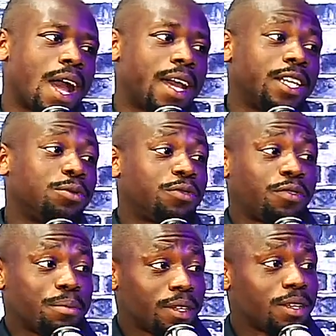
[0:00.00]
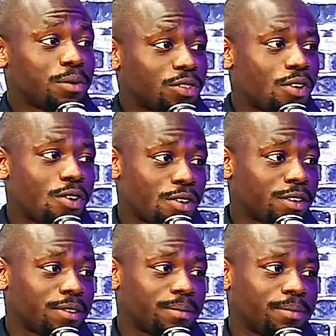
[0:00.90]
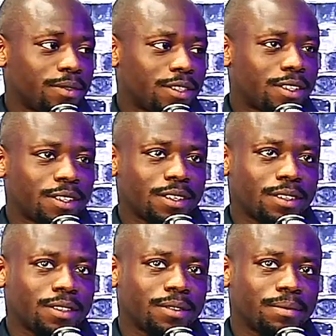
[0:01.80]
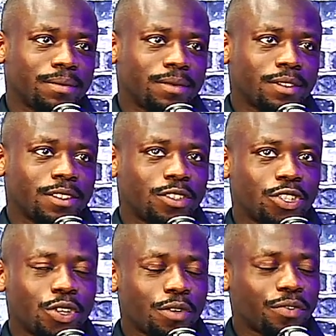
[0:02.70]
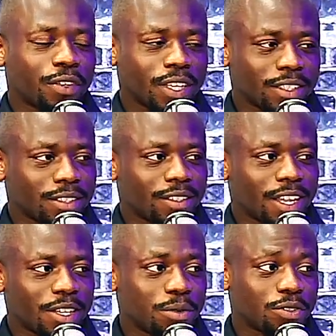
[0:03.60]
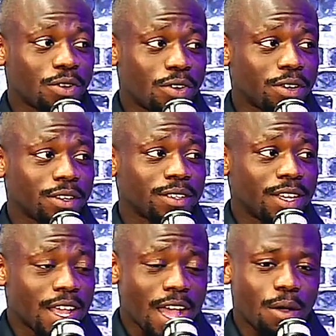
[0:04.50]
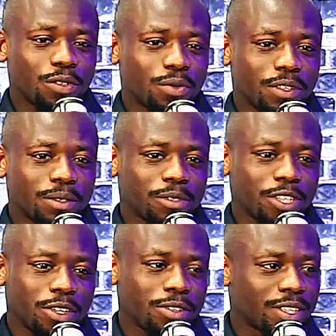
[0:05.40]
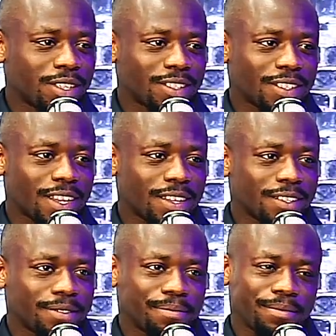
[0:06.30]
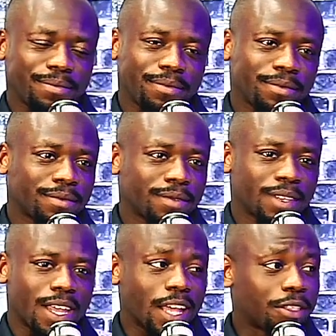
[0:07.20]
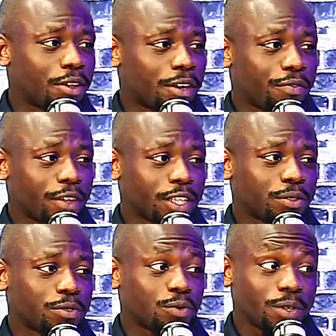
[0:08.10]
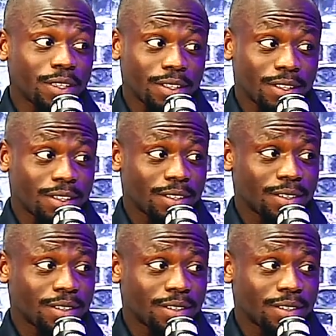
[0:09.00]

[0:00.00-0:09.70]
It for me, it was hard to to show affection. Like it was hard. I was one of them chuckleheads. Like I thought affection was weak.